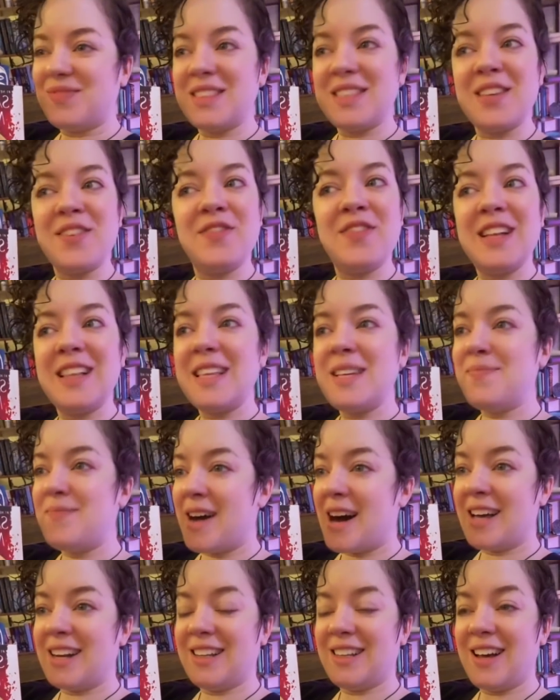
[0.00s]
the villain
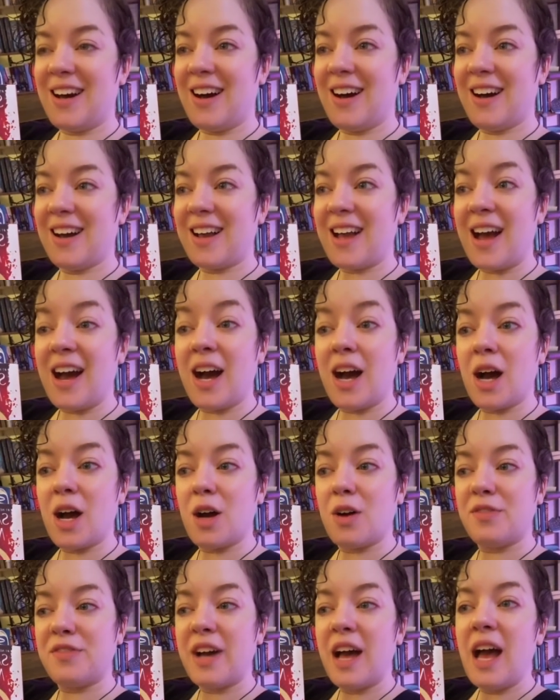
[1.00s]
monologue
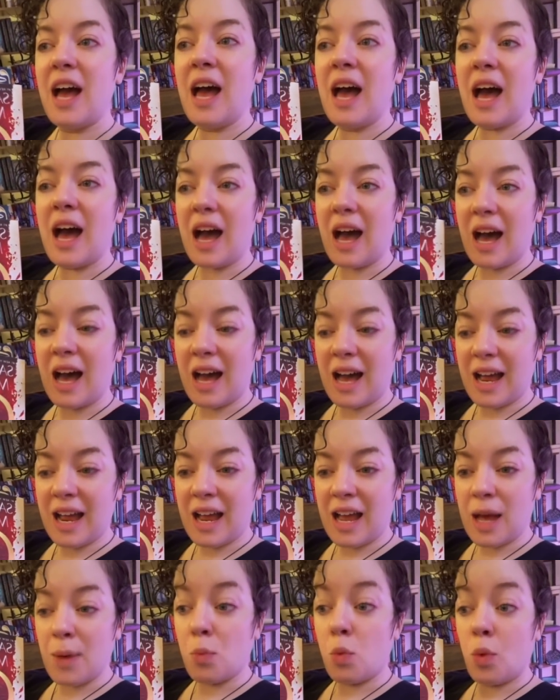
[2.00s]
of, I
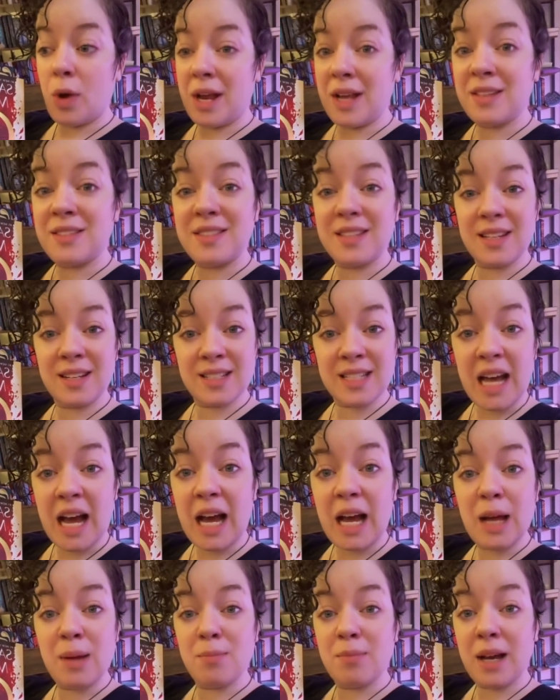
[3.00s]
am wasting
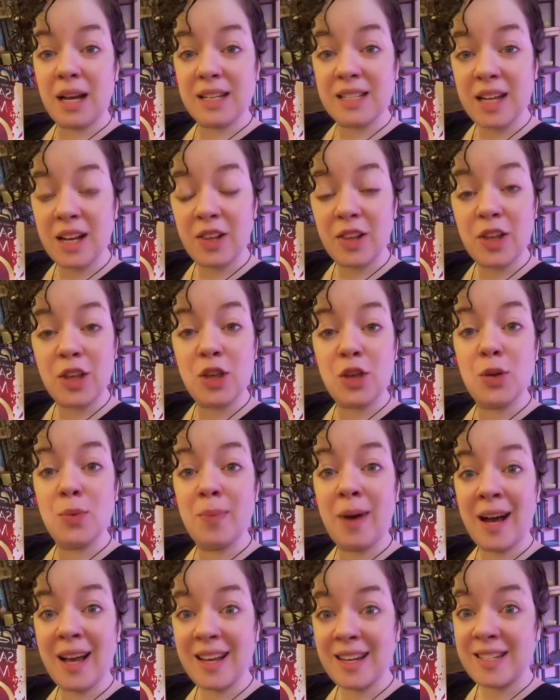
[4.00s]
time by telling you
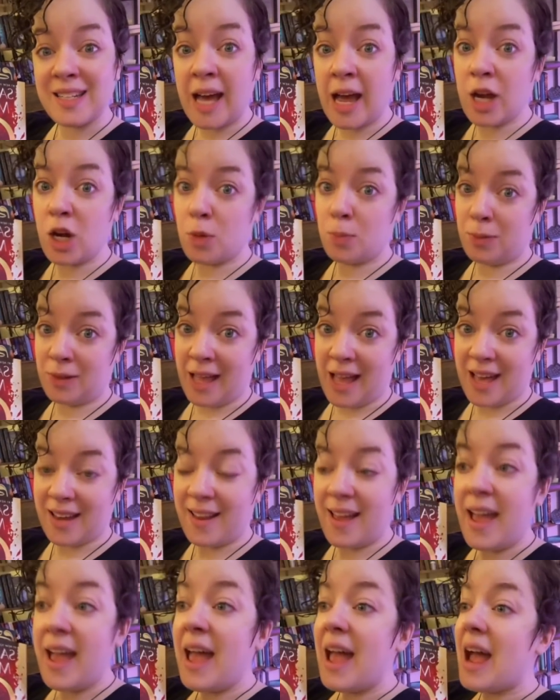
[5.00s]
my entire plan.
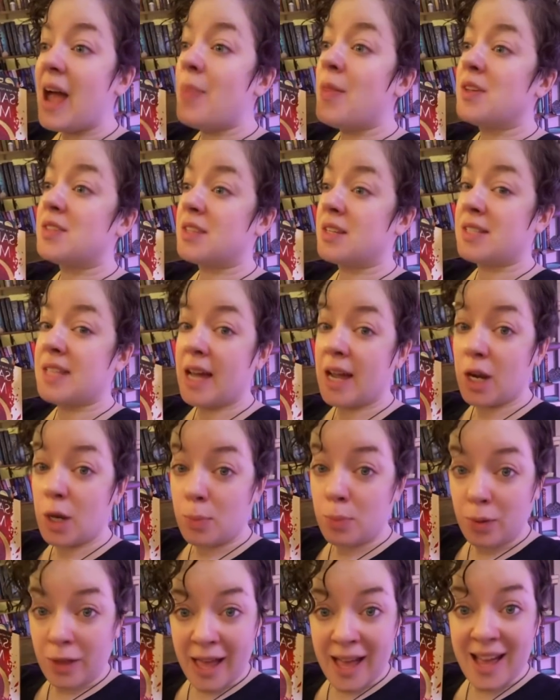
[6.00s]
And this entire
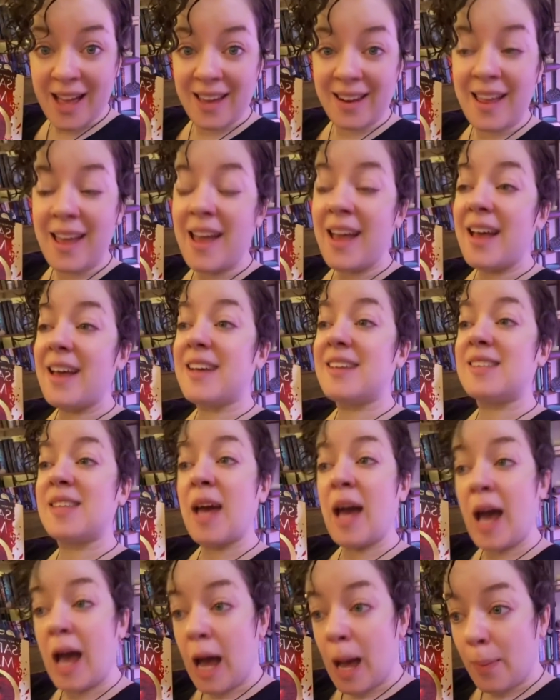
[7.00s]
plan is
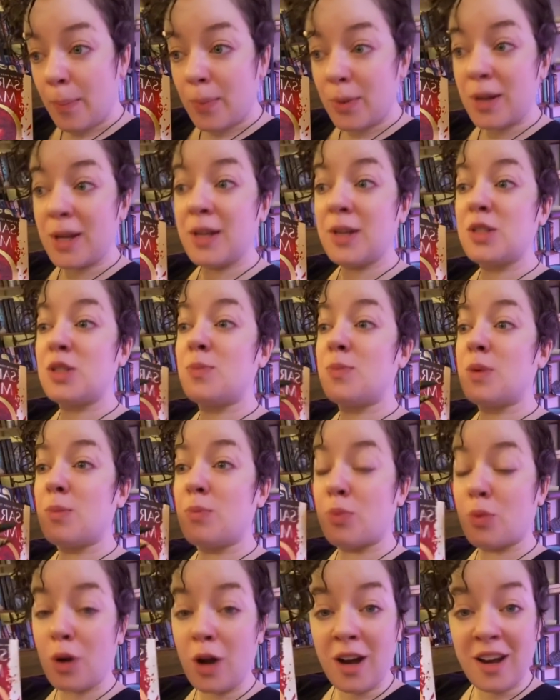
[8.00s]
happening to be
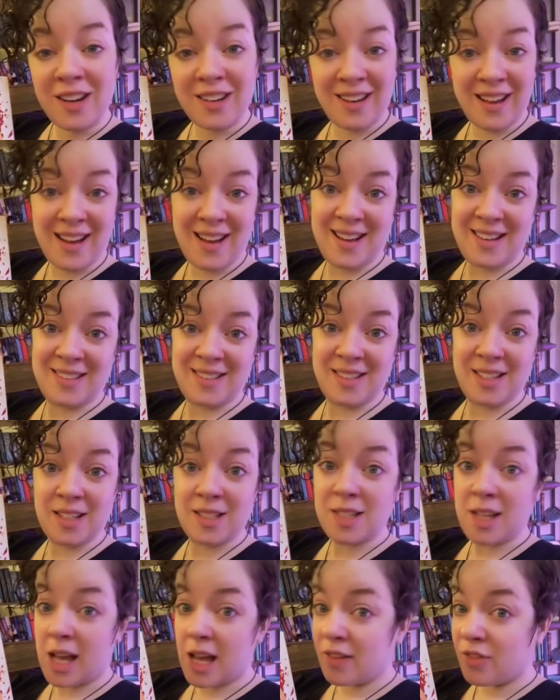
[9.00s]
broadcasted
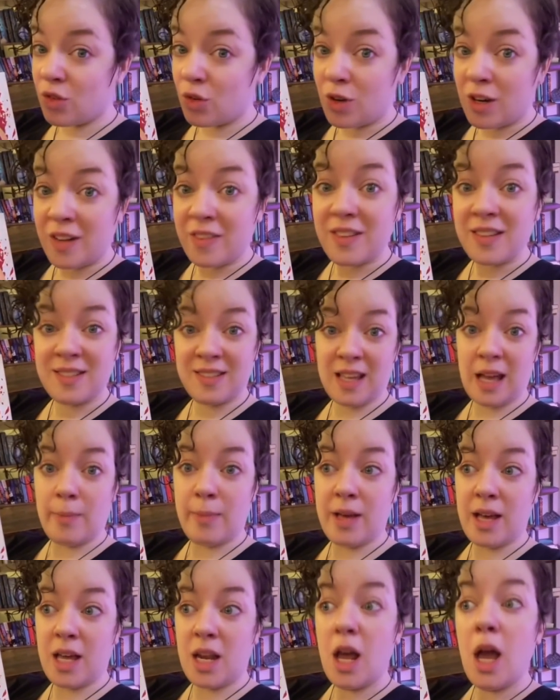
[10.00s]
to everyone at the
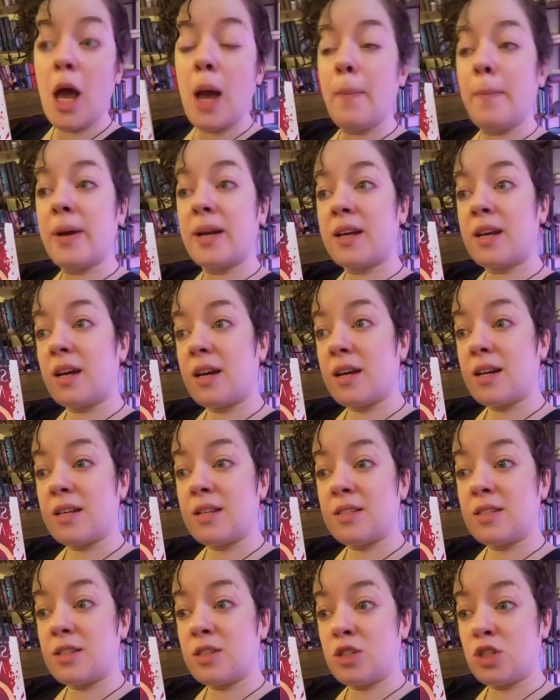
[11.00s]
summit
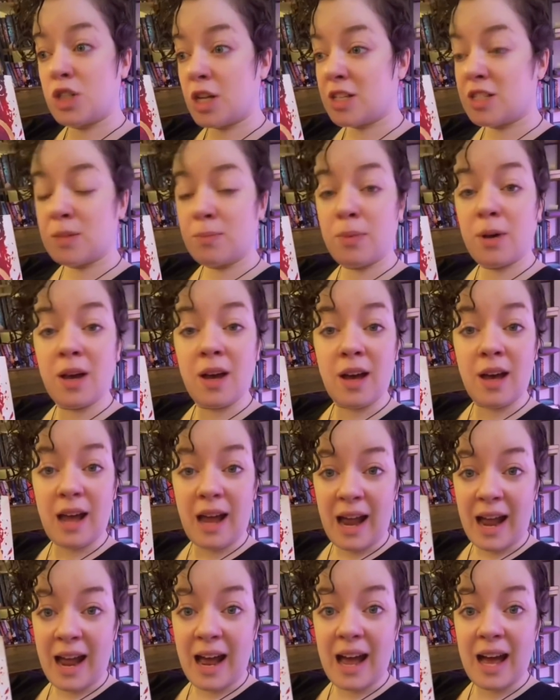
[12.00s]
because Jezebel
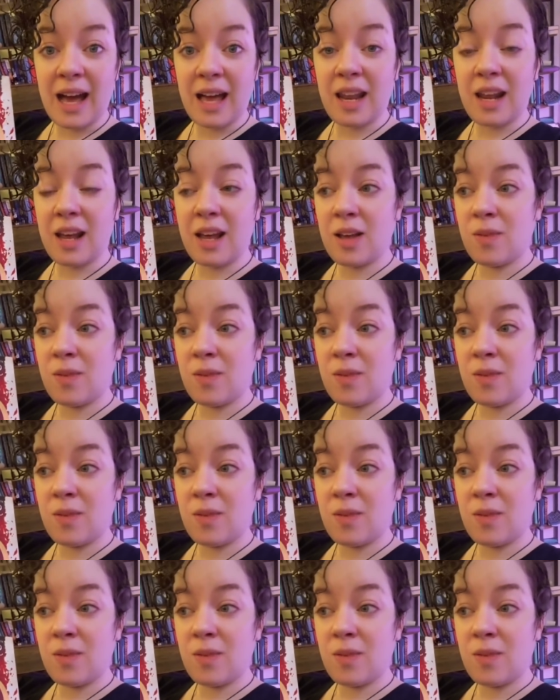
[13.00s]
had